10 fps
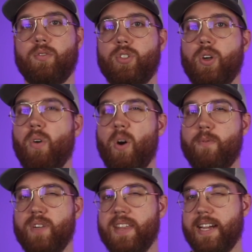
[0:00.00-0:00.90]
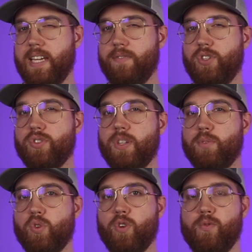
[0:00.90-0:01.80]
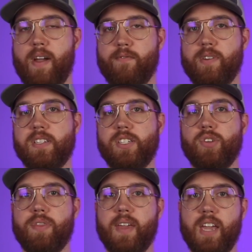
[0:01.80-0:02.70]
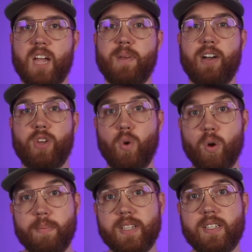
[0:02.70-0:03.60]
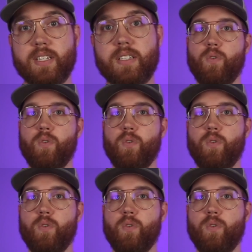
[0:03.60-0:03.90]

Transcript: So hopefully that gives you some sort of reference as you're thinking about your business.